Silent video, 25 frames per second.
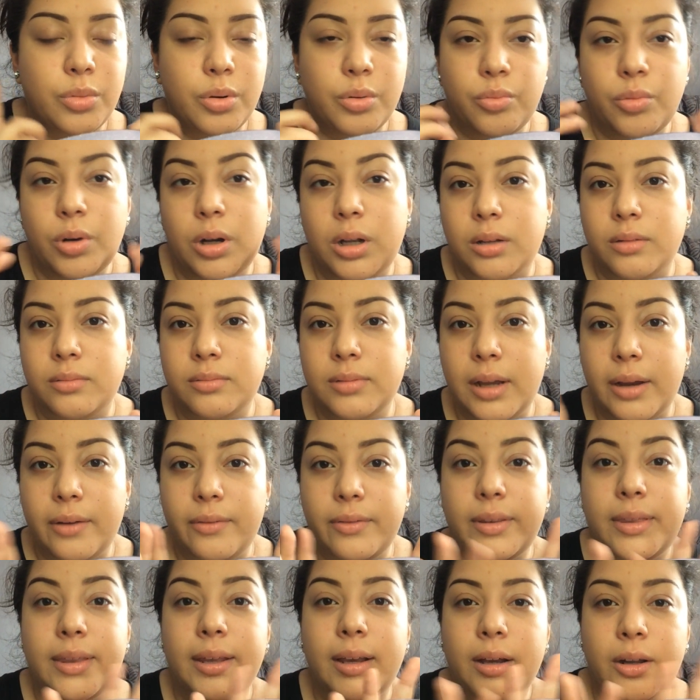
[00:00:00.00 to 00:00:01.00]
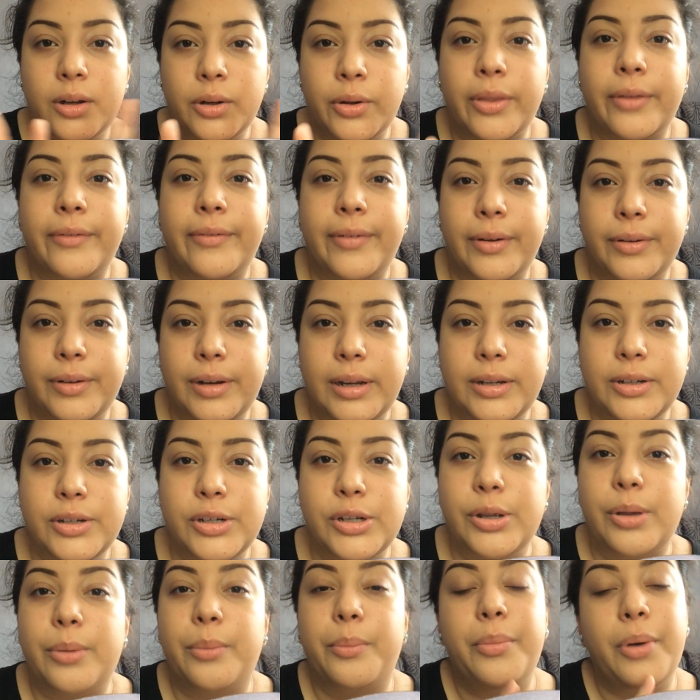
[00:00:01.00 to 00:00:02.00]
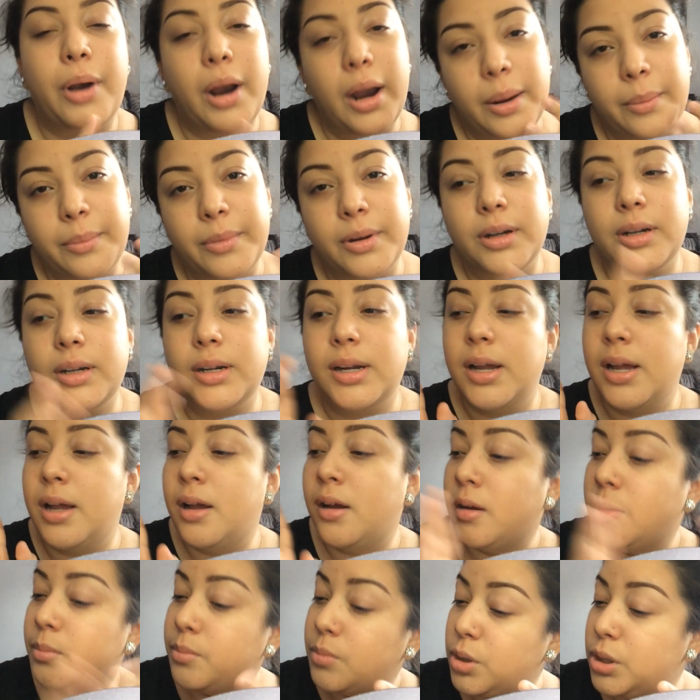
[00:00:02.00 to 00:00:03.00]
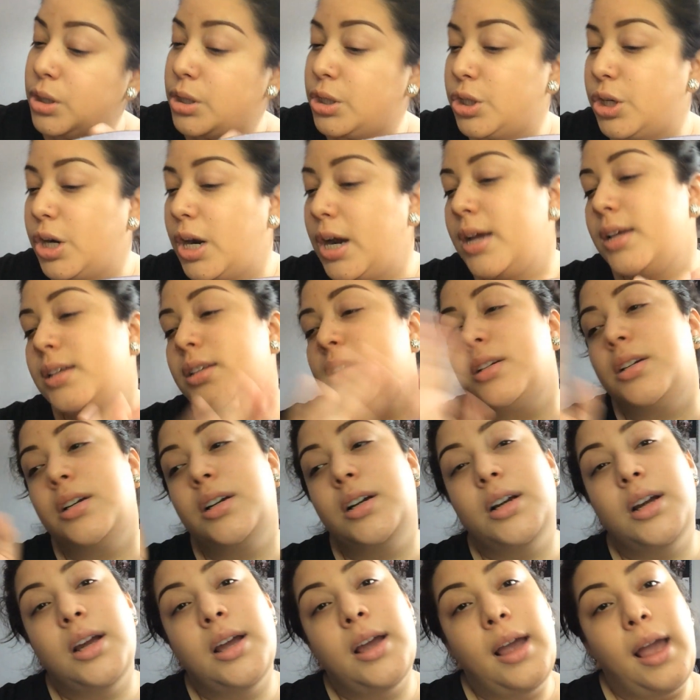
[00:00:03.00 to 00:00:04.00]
well, everything under the foundation, primer, moisturizer,